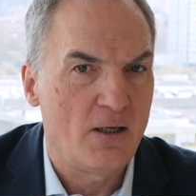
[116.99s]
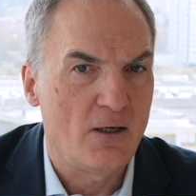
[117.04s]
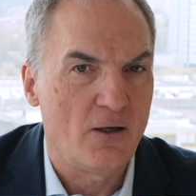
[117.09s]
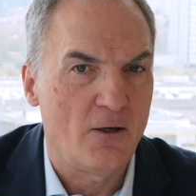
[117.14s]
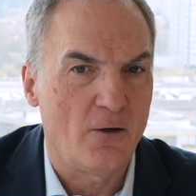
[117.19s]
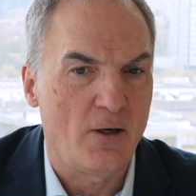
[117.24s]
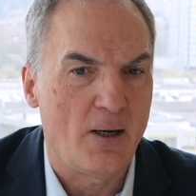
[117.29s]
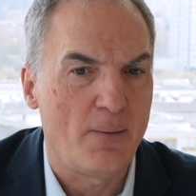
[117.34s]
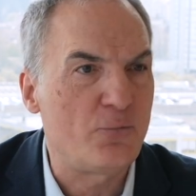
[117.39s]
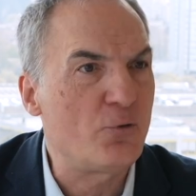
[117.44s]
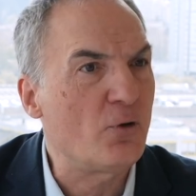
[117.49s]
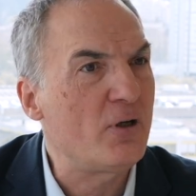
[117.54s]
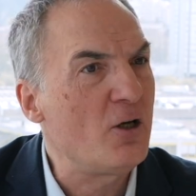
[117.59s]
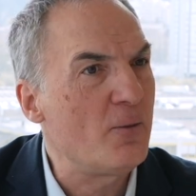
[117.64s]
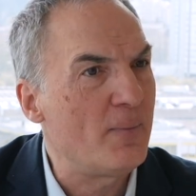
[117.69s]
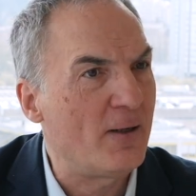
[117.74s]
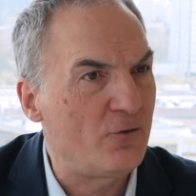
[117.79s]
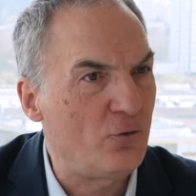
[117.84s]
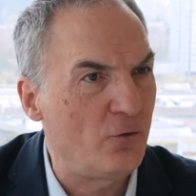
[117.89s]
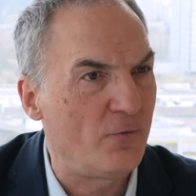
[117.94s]
Oh, I'm talking
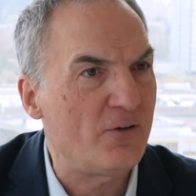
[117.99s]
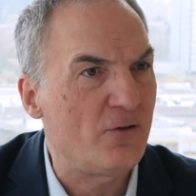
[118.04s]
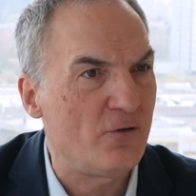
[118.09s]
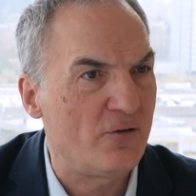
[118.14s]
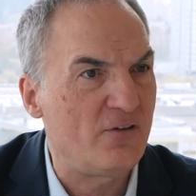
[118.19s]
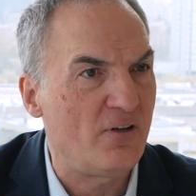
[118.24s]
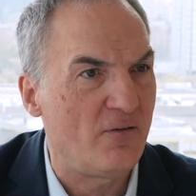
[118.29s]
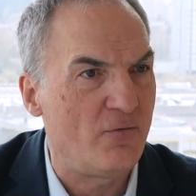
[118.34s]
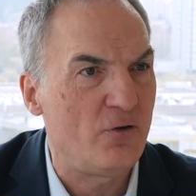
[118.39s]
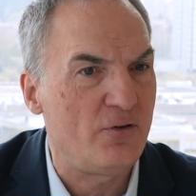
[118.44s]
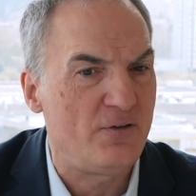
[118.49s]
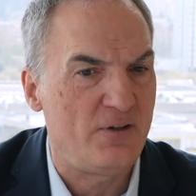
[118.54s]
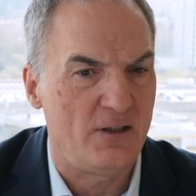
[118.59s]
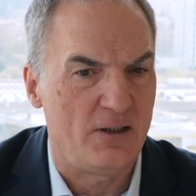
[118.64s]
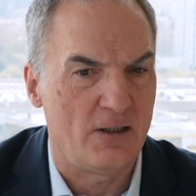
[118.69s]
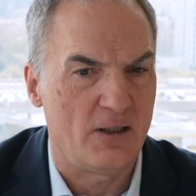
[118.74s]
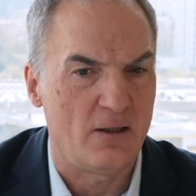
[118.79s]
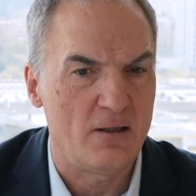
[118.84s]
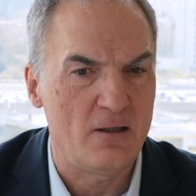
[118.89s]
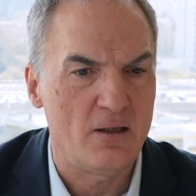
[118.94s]
about
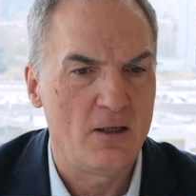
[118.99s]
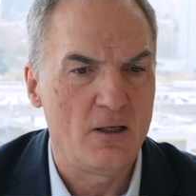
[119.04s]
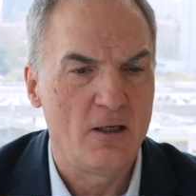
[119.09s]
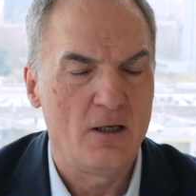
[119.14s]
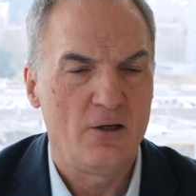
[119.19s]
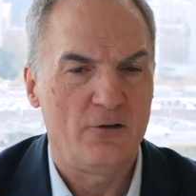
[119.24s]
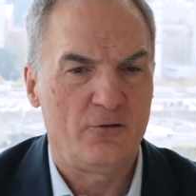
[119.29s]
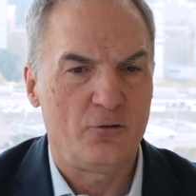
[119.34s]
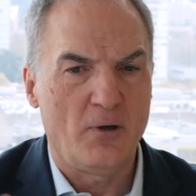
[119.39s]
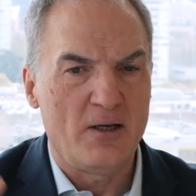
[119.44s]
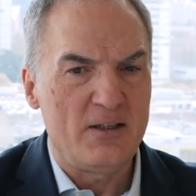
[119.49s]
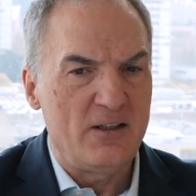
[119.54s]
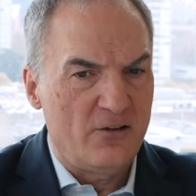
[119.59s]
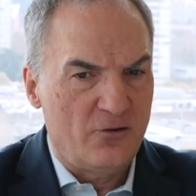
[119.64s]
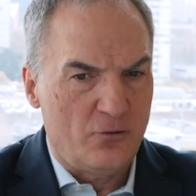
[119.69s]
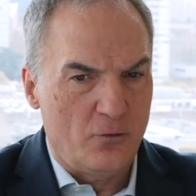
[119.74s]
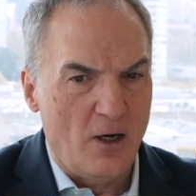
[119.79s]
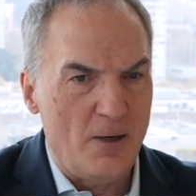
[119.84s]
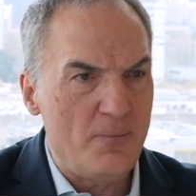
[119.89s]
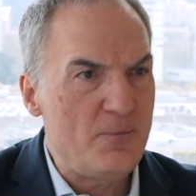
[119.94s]
2017. Huh? So I
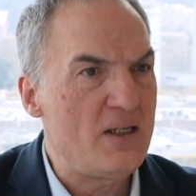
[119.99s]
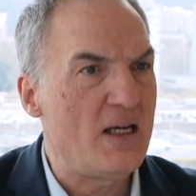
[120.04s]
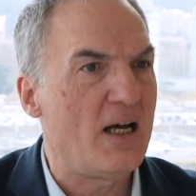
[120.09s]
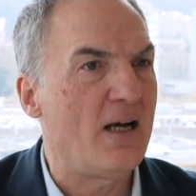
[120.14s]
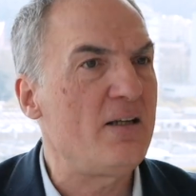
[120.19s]
described the